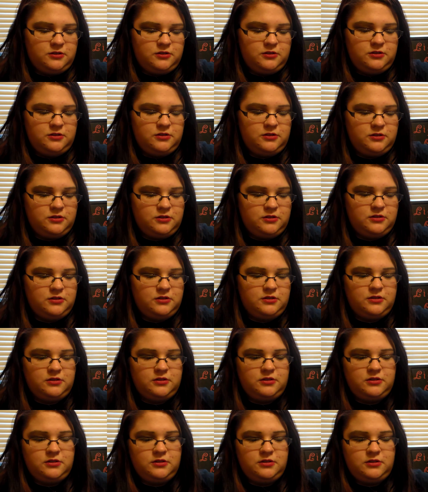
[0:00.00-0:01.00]

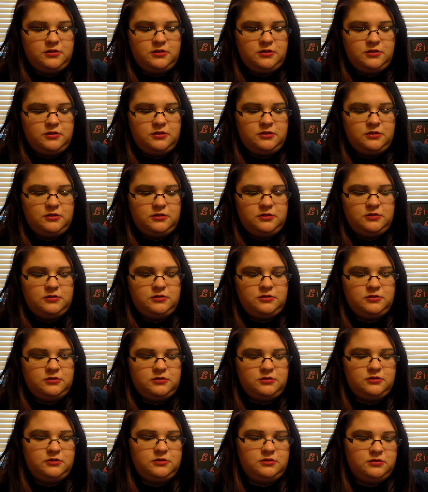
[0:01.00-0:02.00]

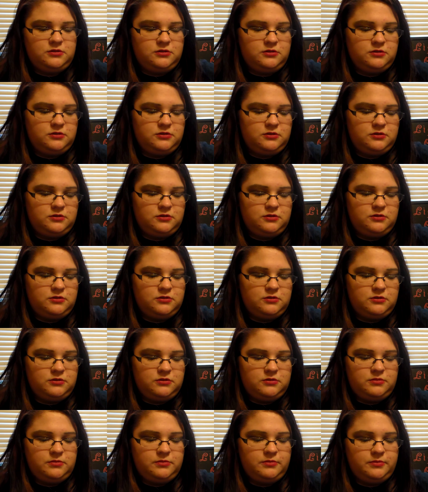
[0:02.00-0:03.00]

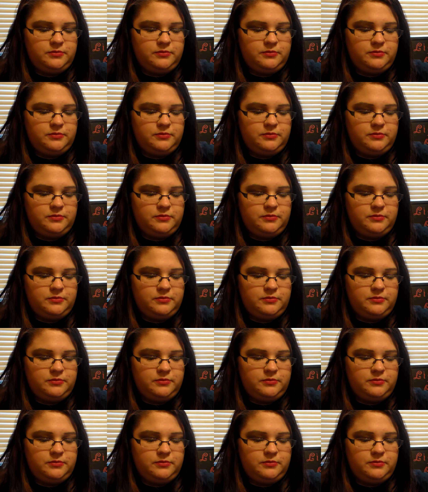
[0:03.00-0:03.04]
[no speech]